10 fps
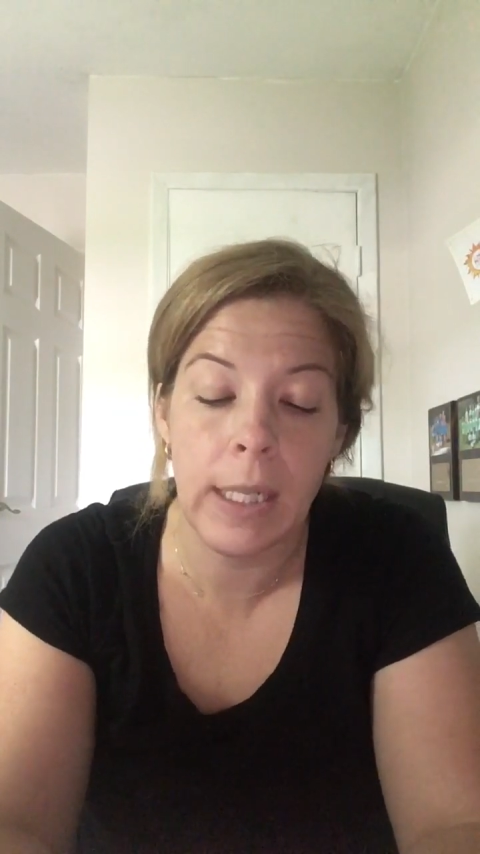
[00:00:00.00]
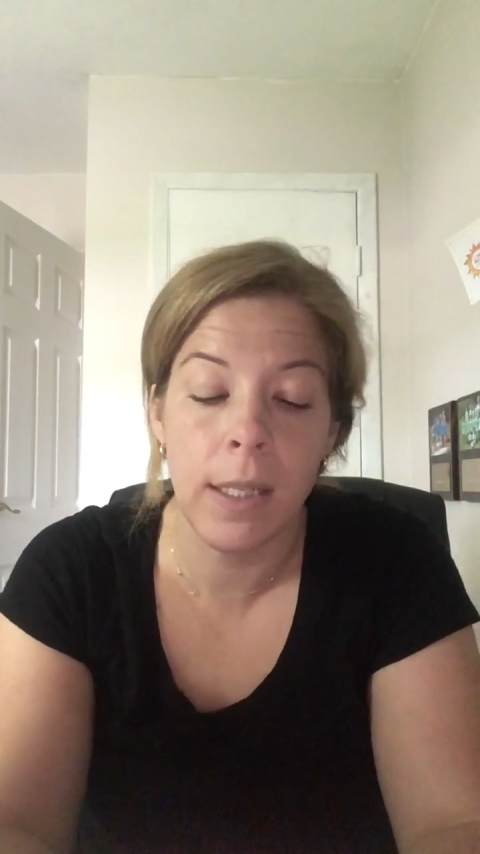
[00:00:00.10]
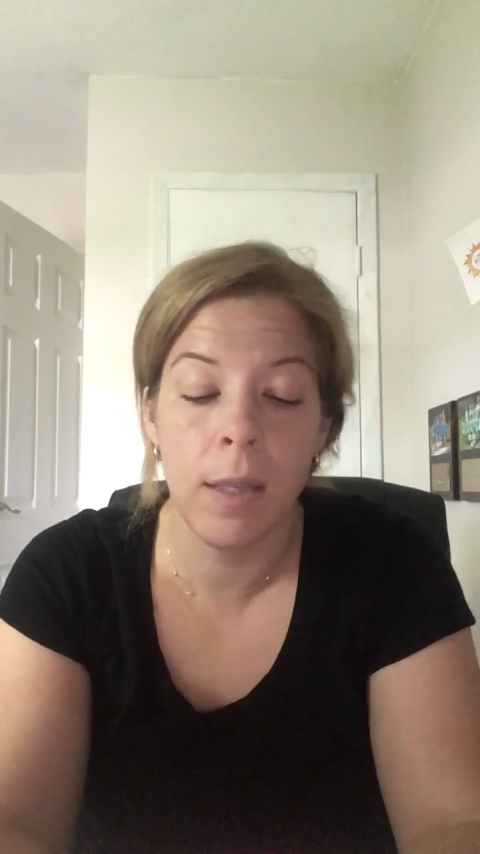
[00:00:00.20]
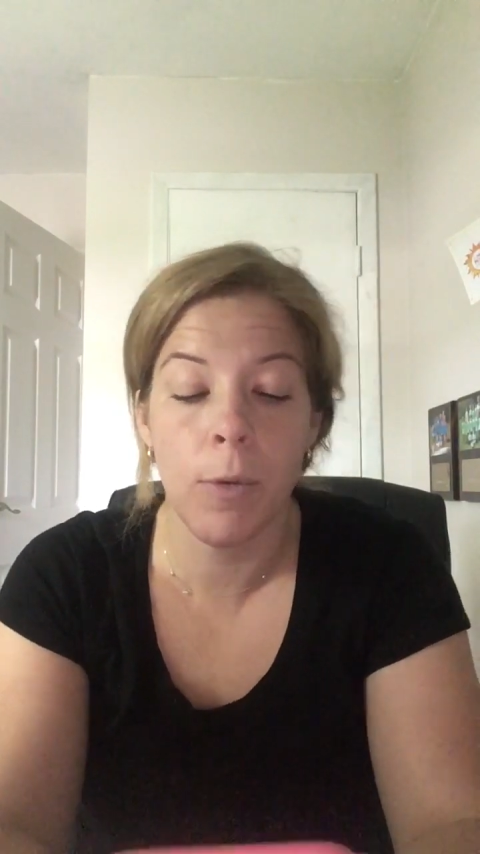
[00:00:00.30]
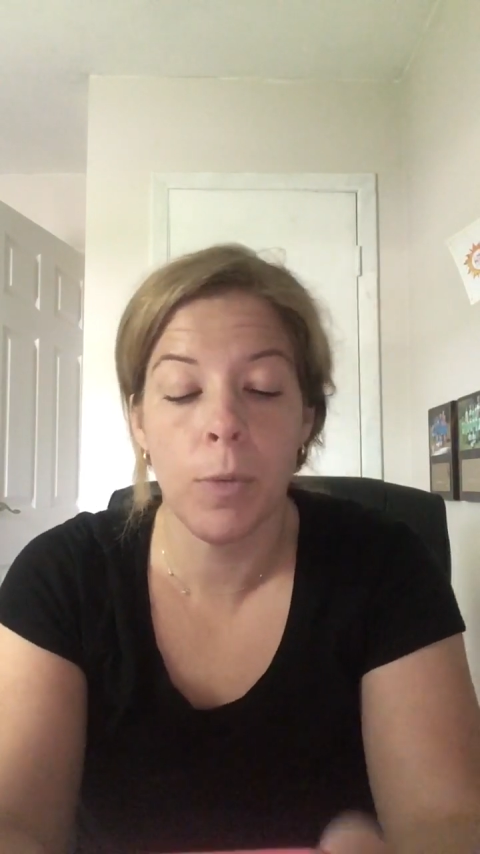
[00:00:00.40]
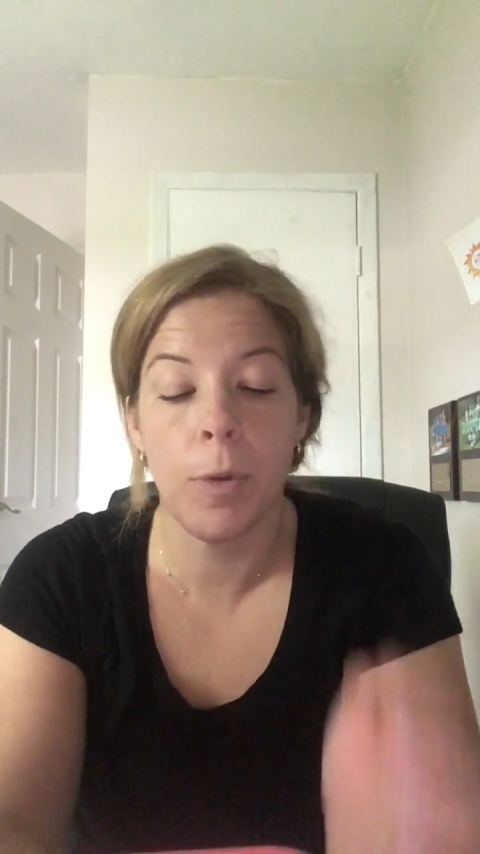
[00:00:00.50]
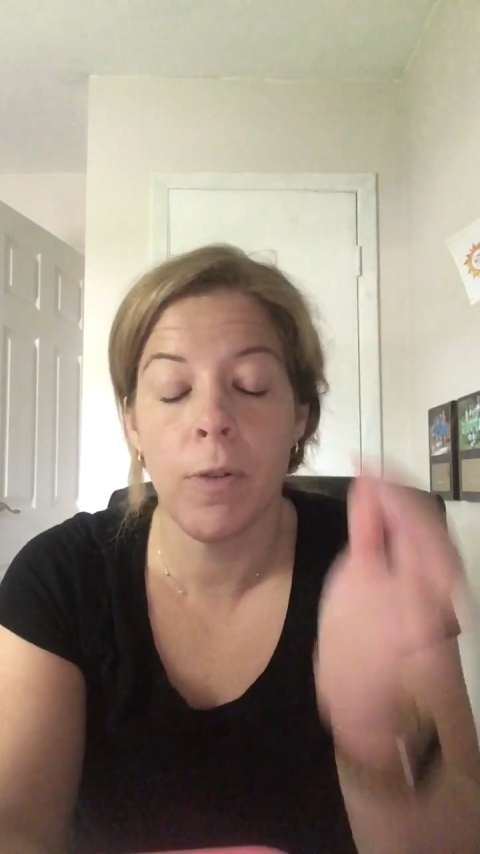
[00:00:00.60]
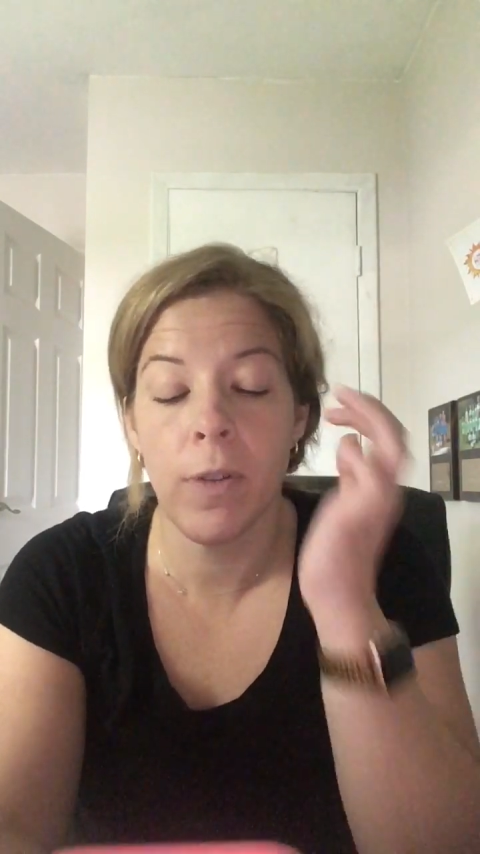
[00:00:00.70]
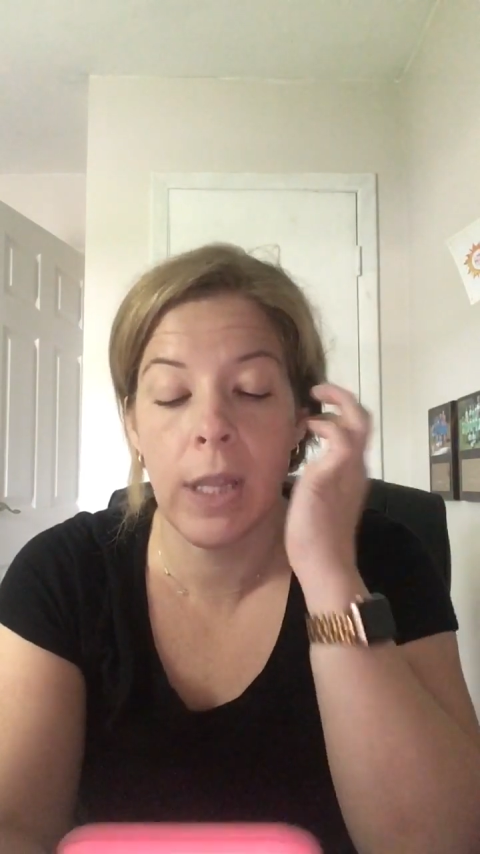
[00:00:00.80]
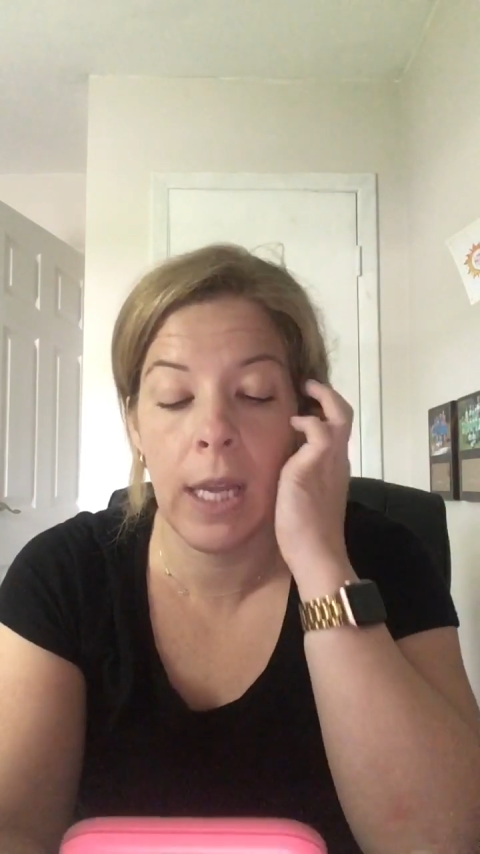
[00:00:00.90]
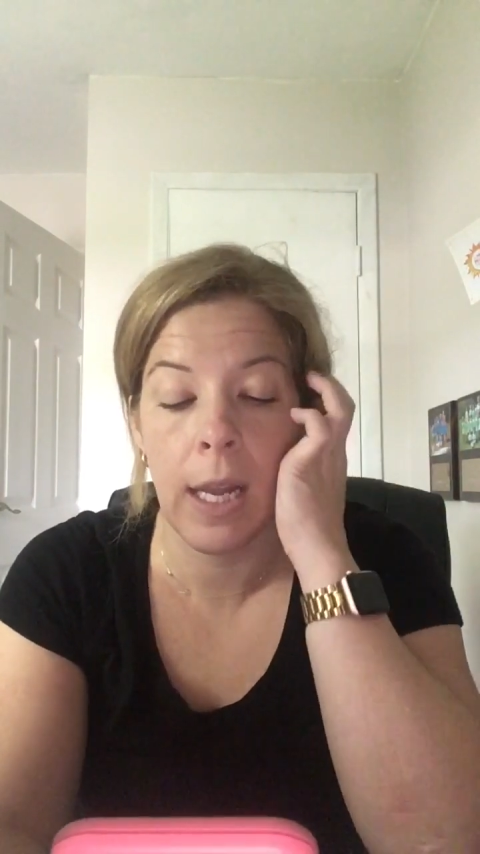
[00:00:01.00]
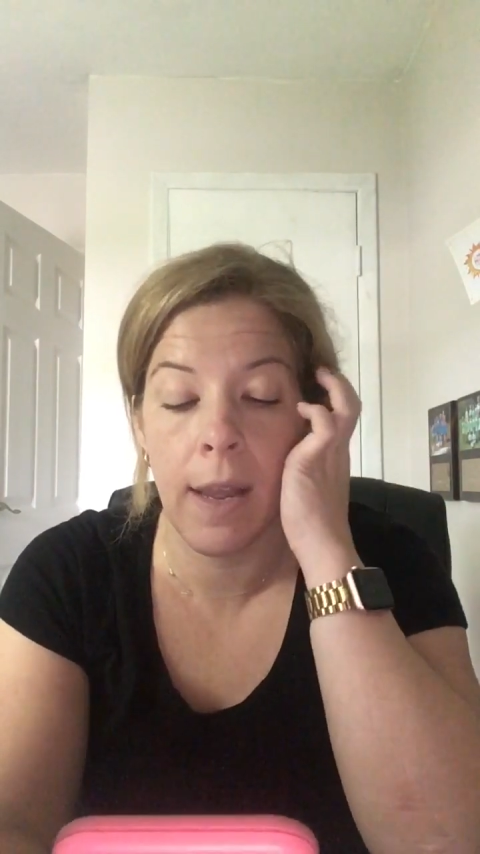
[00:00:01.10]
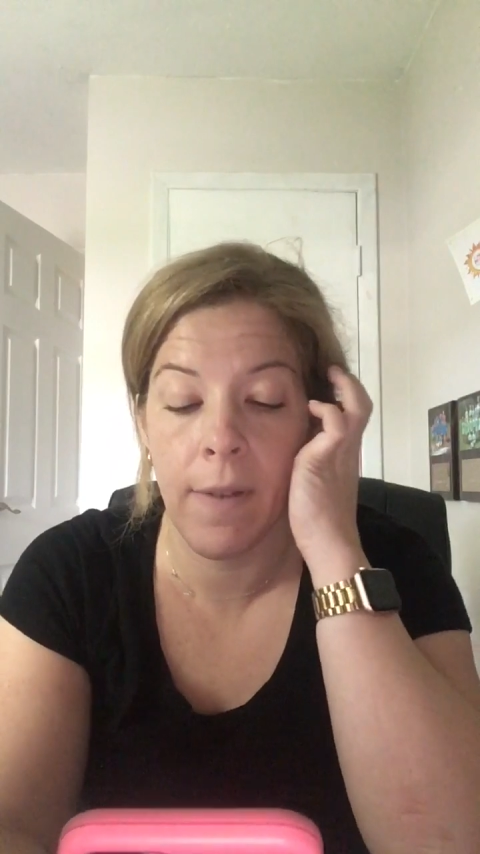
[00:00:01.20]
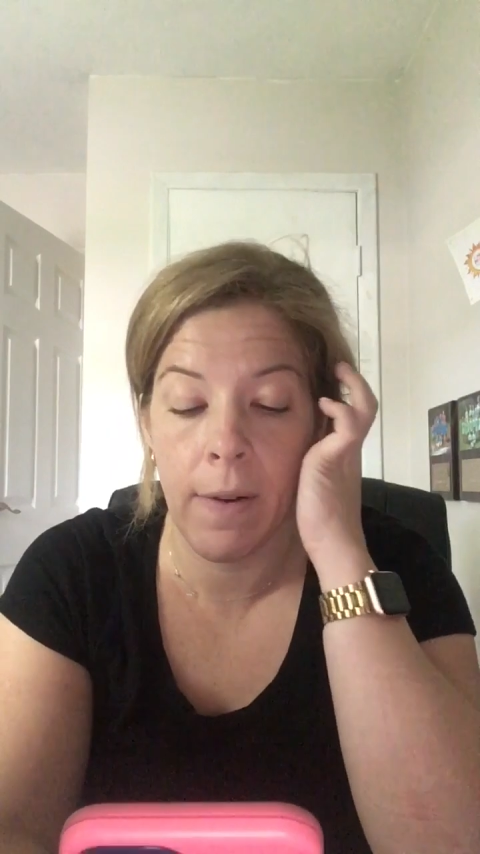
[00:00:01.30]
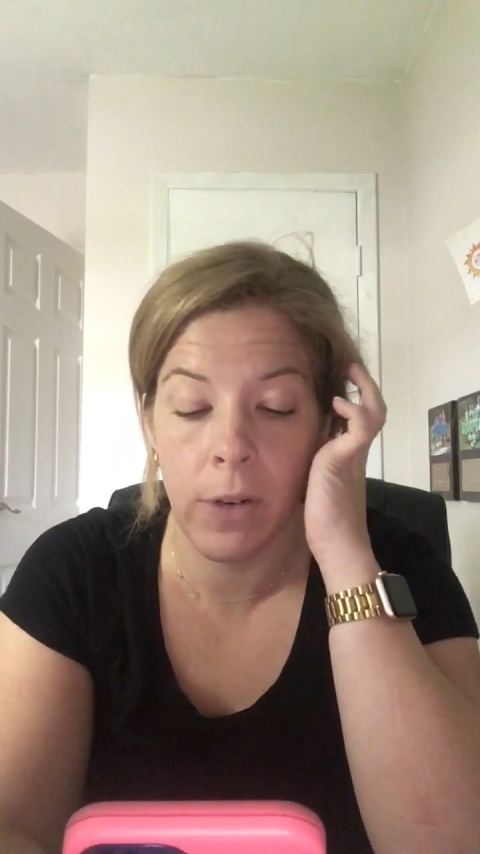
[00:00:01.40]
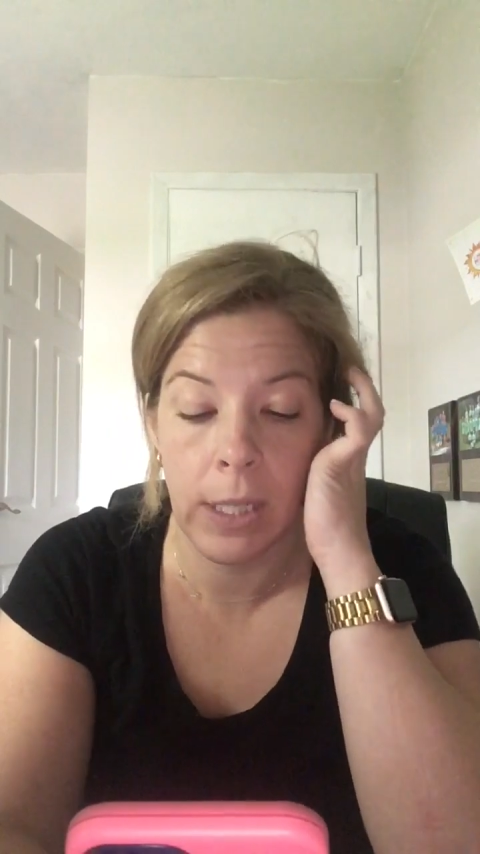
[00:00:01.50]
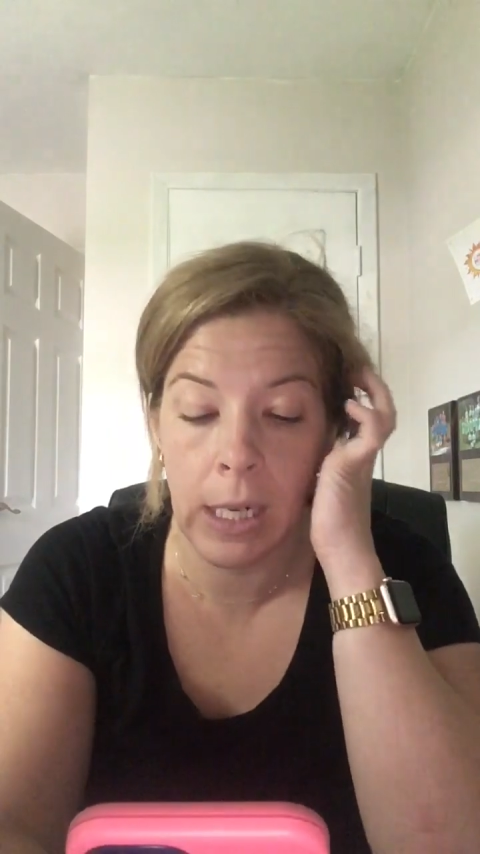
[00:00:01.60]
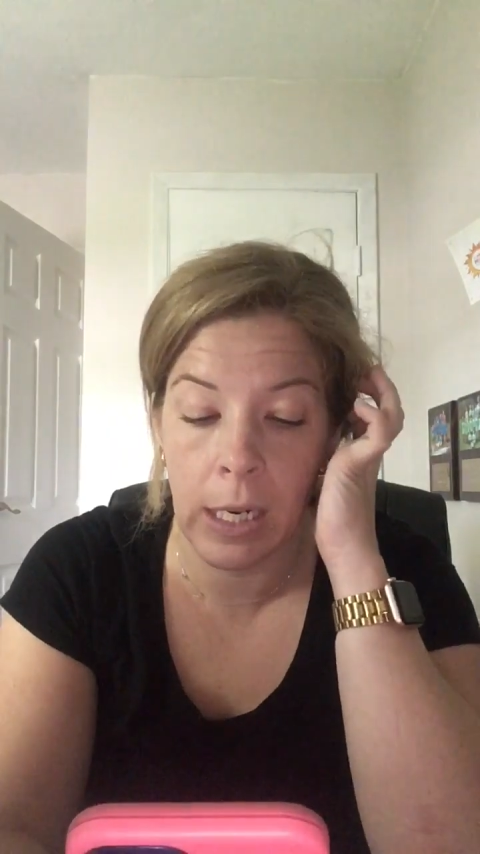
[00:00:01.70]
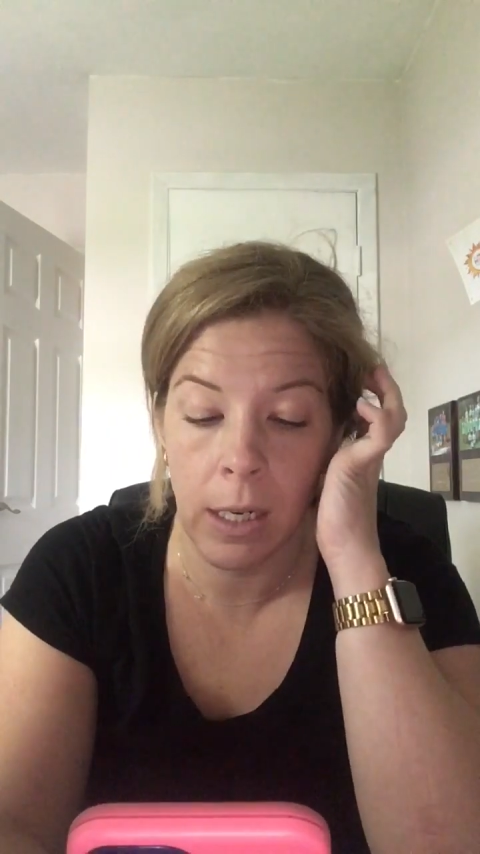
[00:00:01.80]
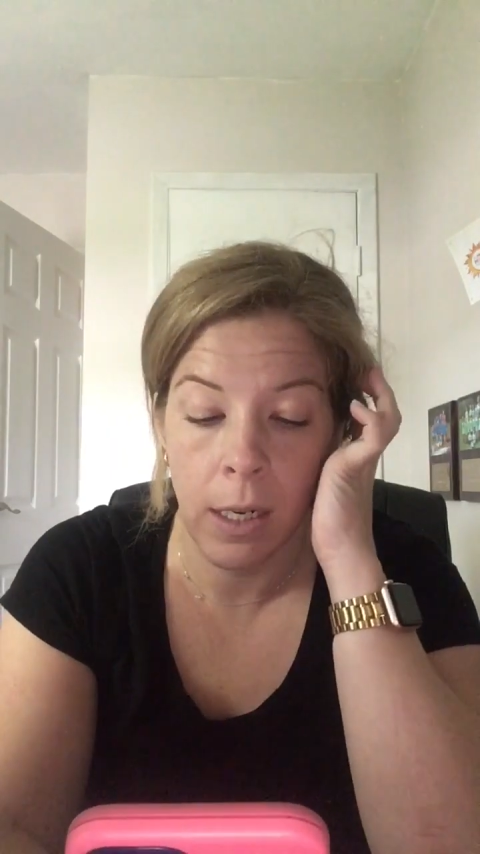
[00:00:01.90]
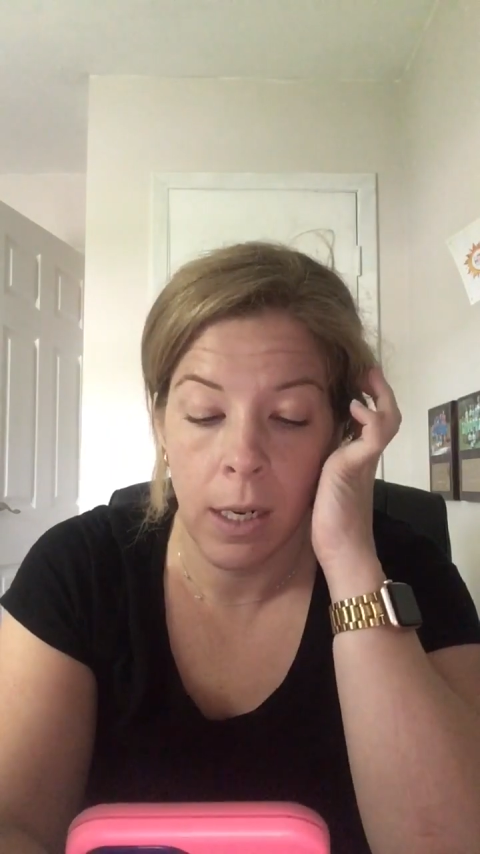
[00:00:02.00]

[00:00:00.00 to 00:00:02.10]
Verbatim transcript: is the most beautiful thing I have ever seen.